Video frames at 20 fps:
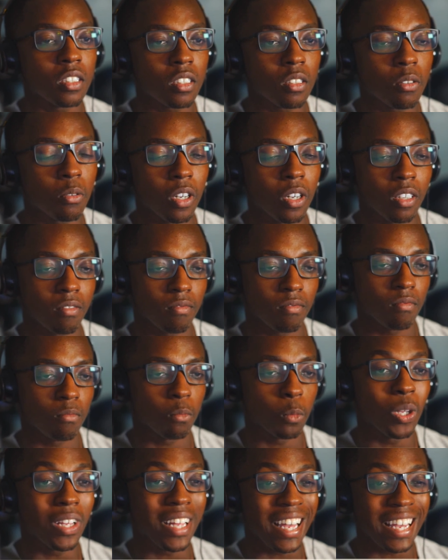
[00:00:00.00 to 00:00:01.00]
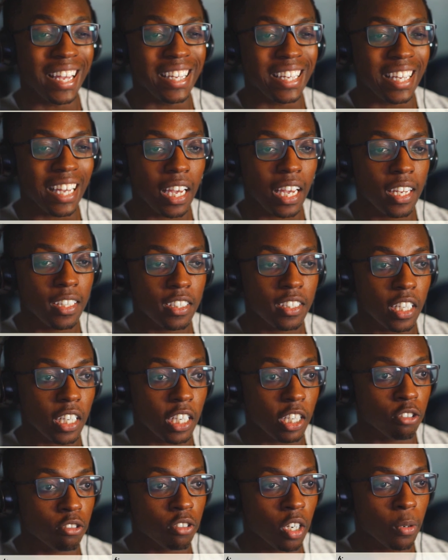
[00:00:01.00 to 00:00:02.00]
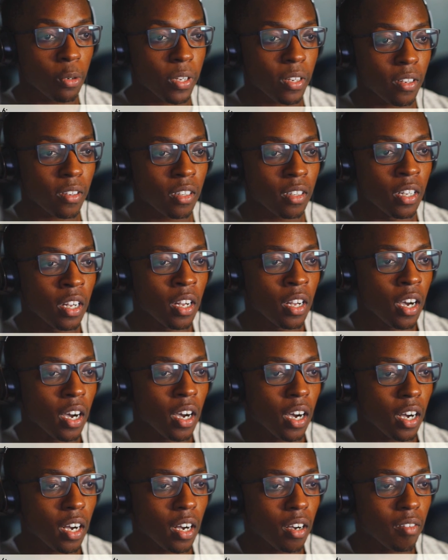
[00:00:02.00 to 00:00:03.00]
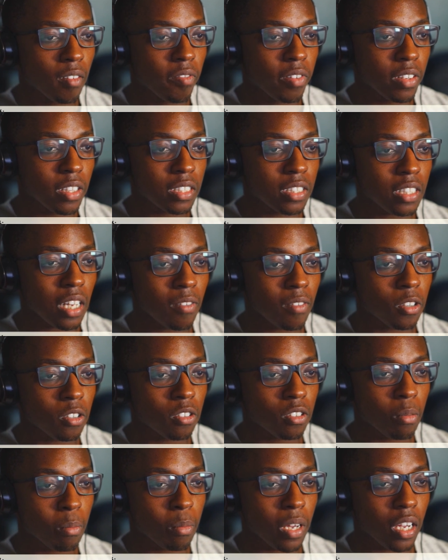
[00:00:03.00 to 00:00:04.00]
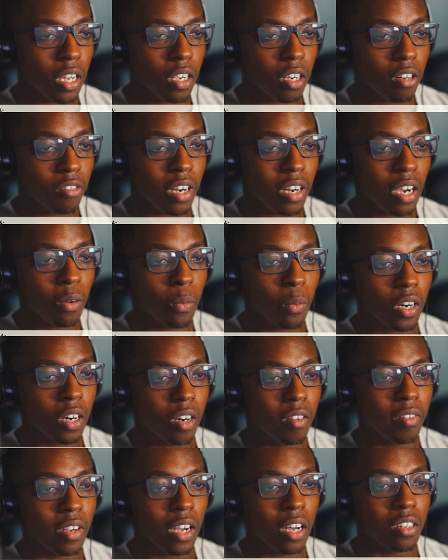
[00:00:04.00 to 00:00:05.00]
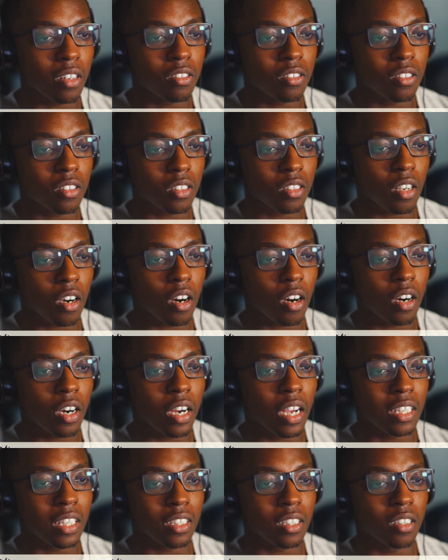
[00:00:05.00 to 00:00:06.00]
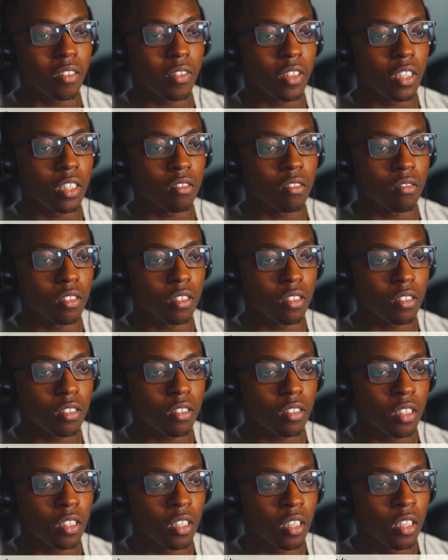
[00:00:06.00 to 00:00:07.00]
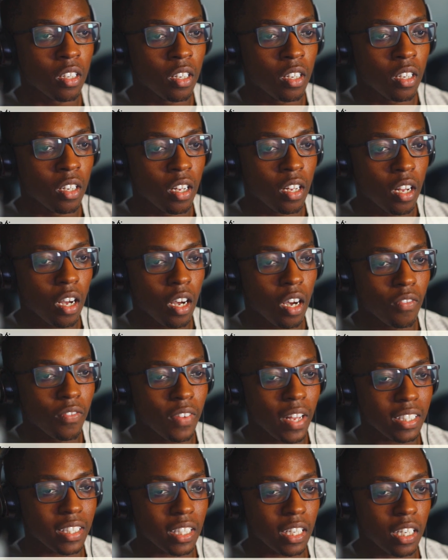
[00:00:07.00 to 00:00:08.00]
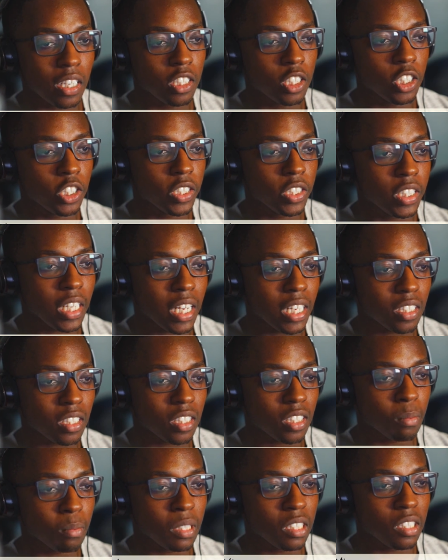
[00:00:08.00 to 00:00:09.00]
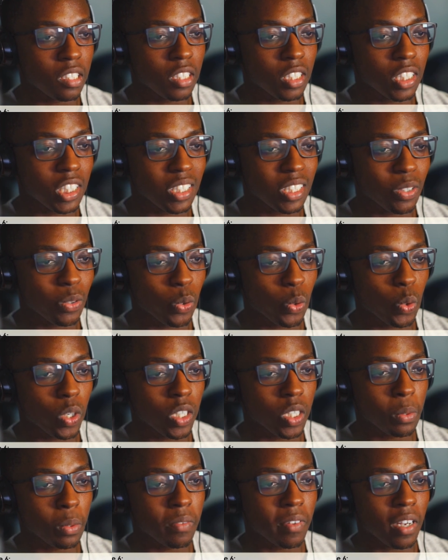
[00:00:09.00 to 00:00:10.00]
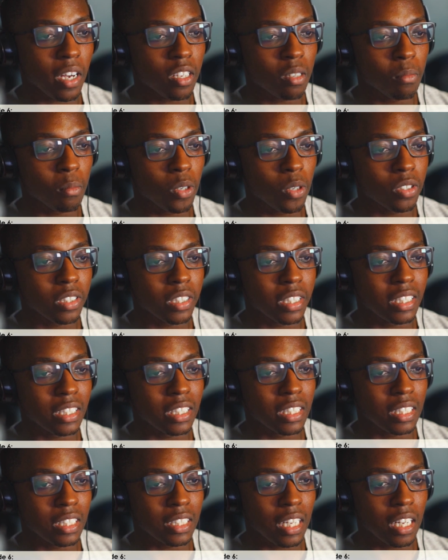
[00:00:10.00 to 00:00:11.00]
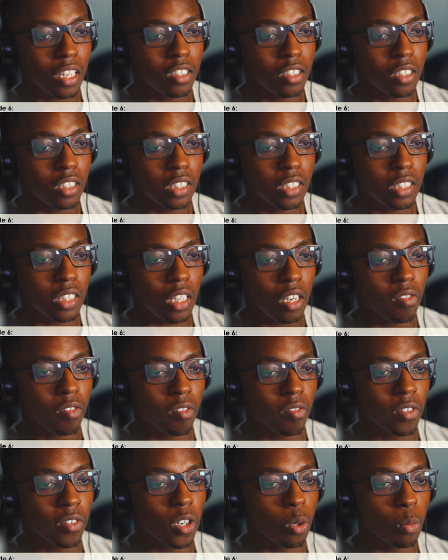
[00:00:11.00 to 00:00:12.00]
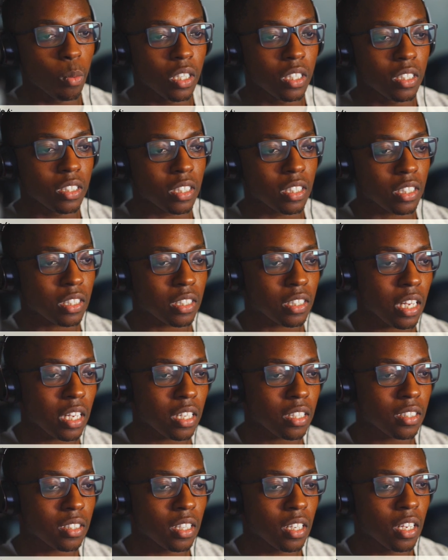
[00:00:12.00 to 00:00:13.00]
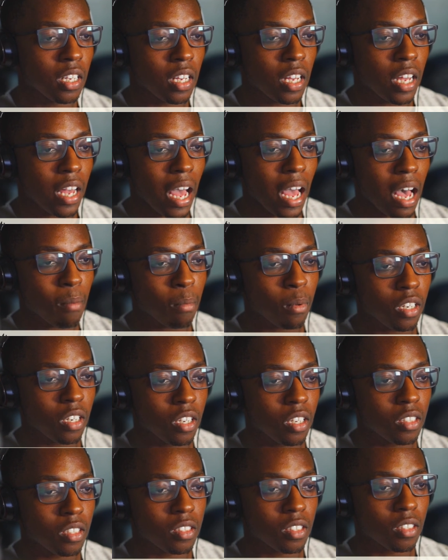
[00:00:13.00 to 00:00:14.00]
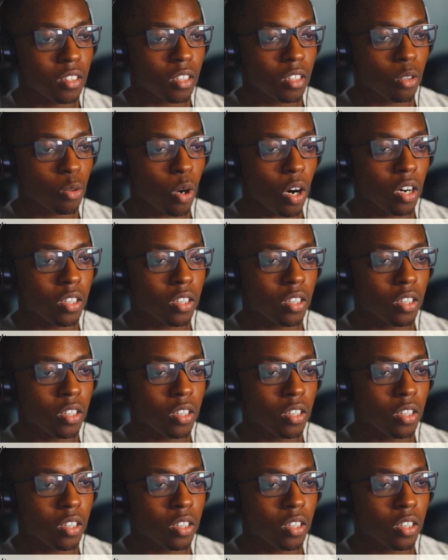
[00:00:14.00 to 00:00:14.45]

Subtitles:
engage in growing philosophical debate around what our values are as individuals. As a country, as a species, what do we value most? Is it intelligence, self fulfillment, success, happiness, quality of life